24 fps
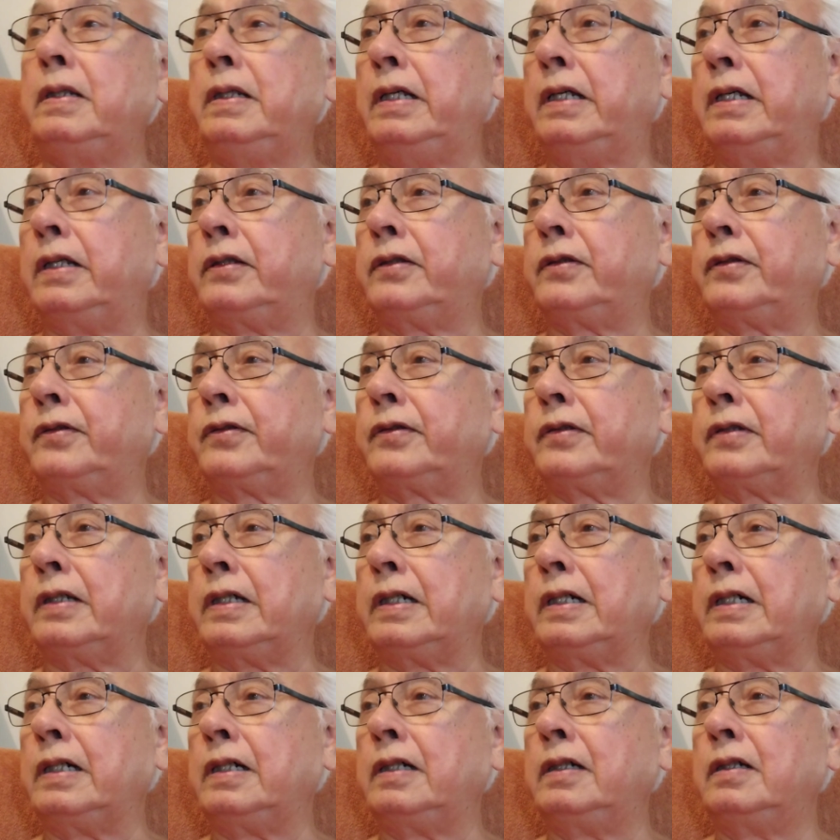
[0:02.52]
It's
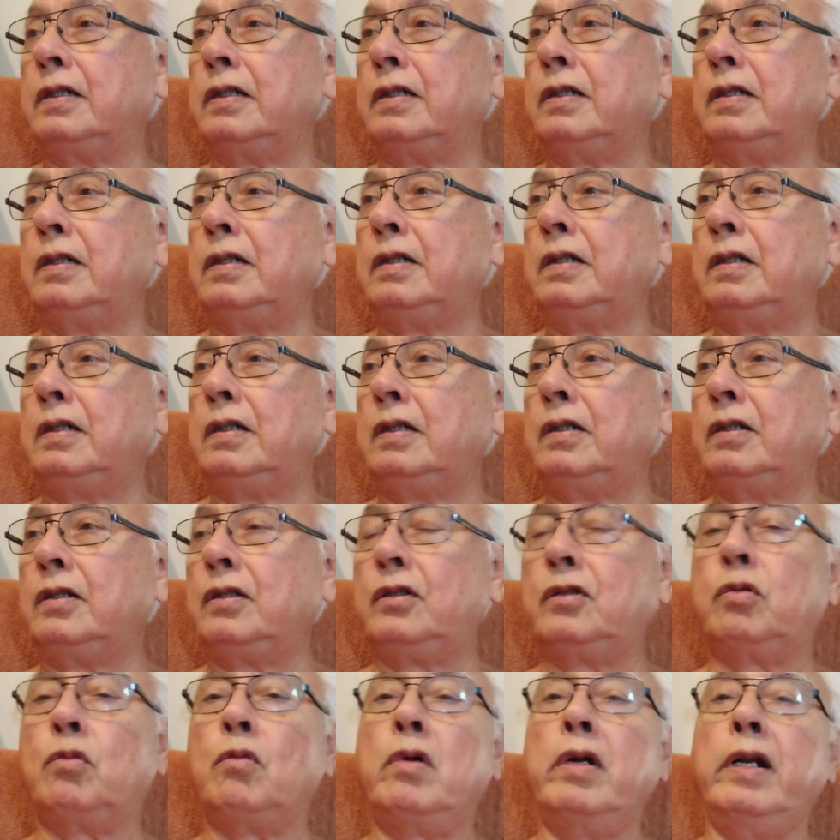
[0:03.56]
uh,
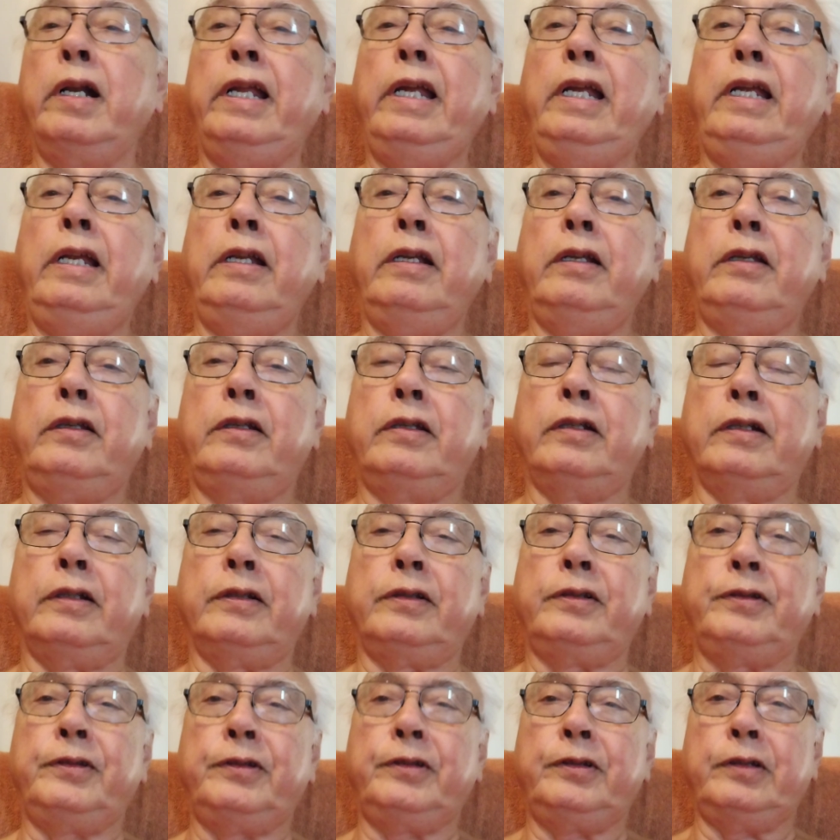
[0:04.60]
20
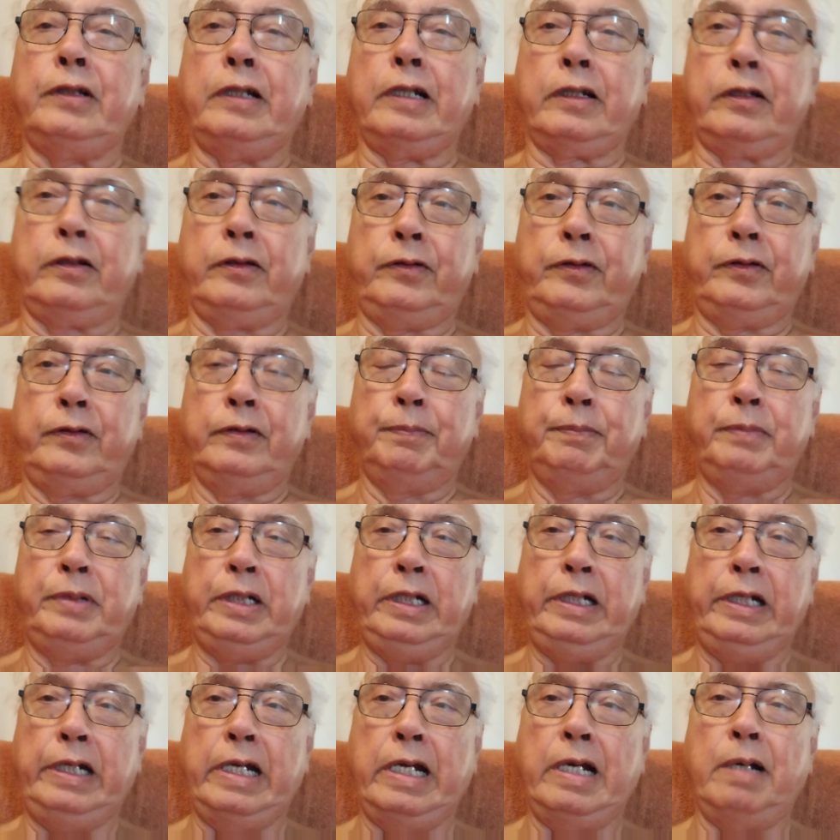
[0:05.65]
to 6
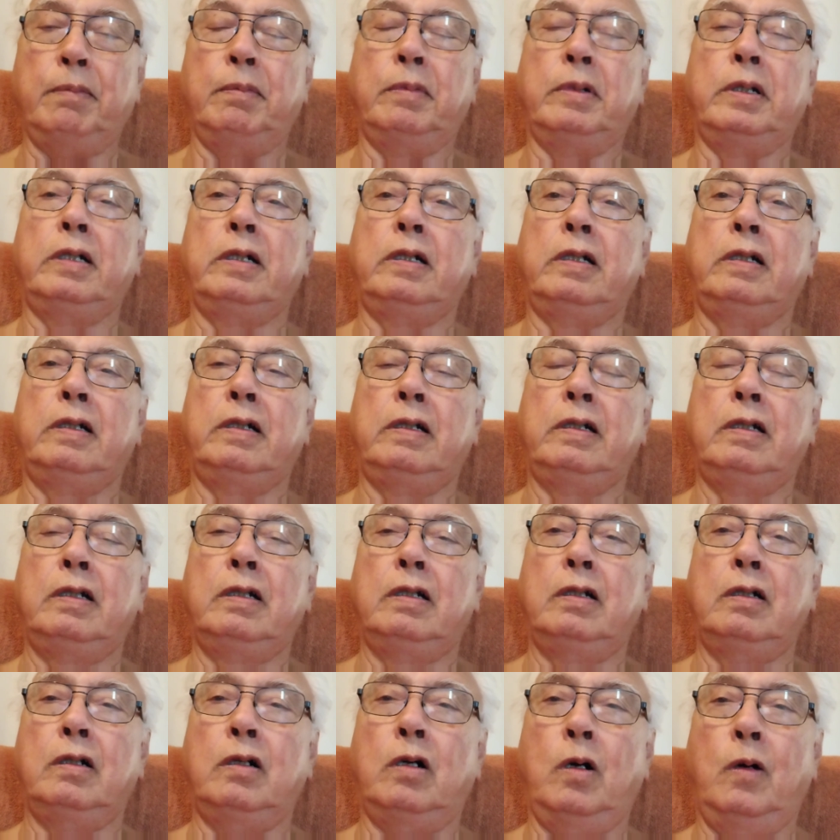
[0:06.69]
p.m.
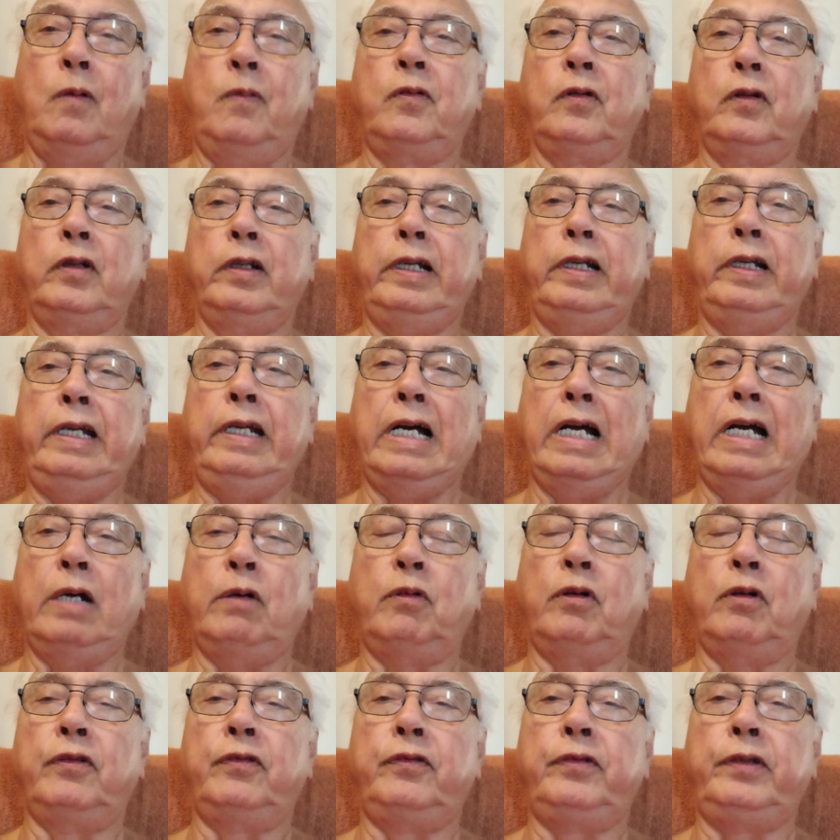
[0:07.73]
Hopefully, I
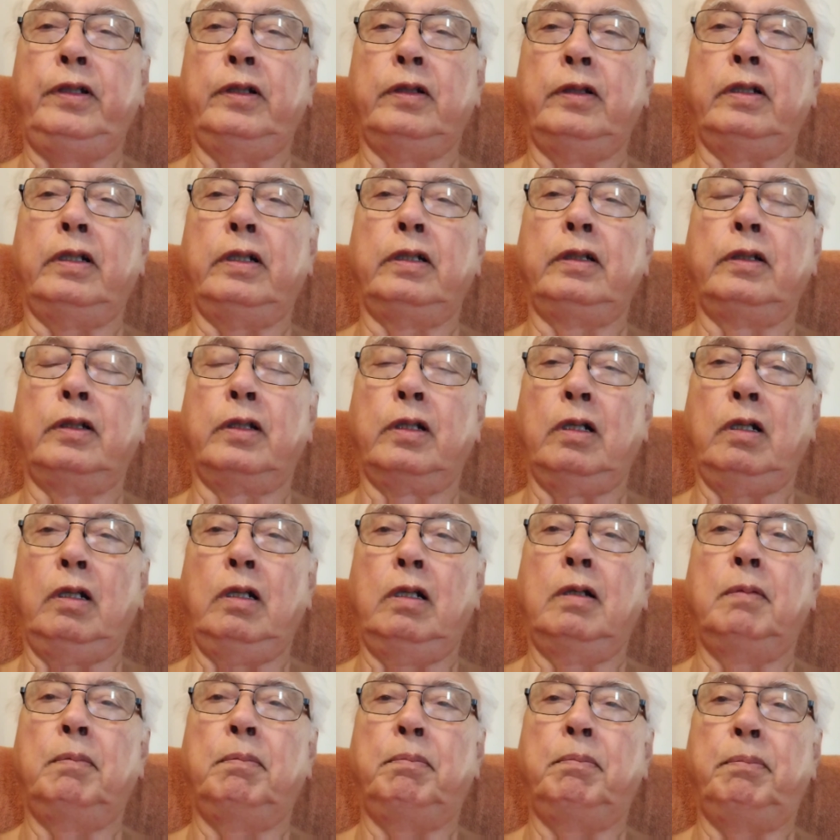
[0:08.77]
will feel a
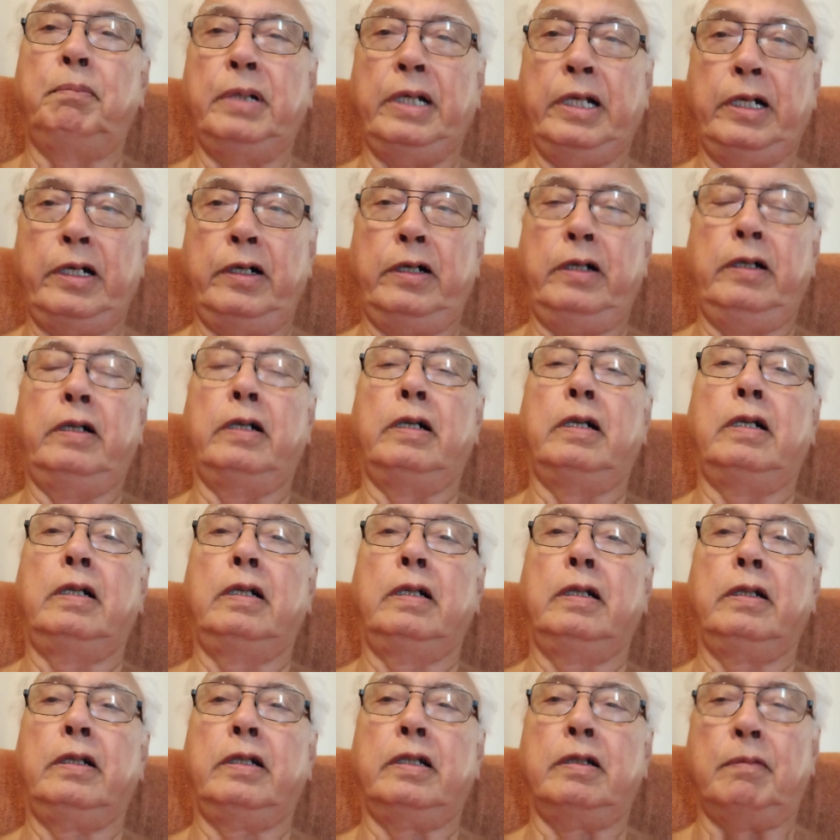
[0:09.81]
little better
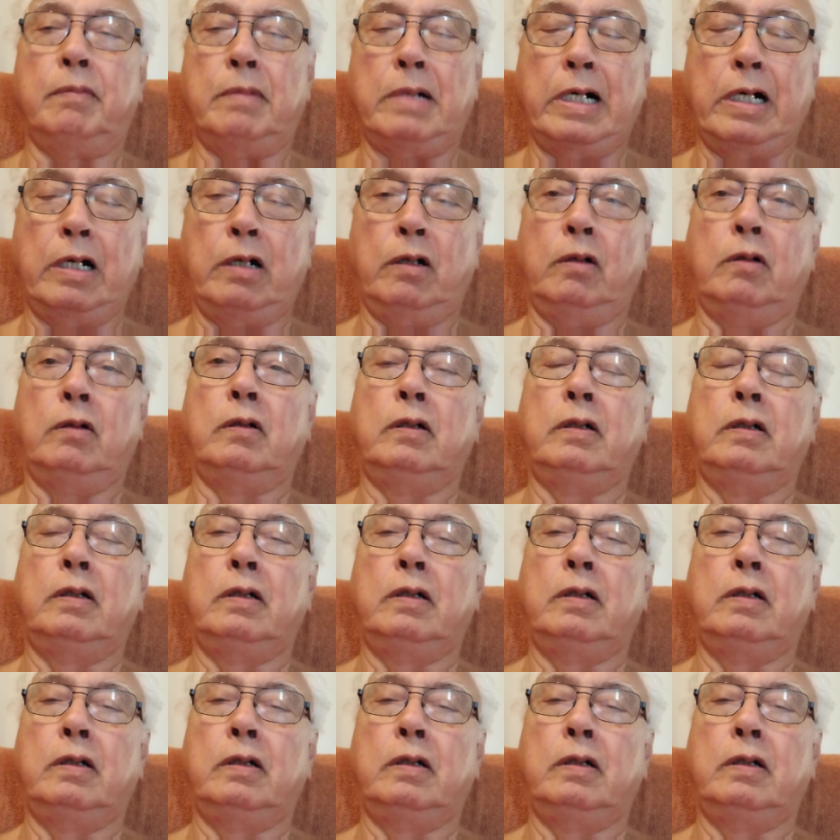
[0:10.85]
tomorrow.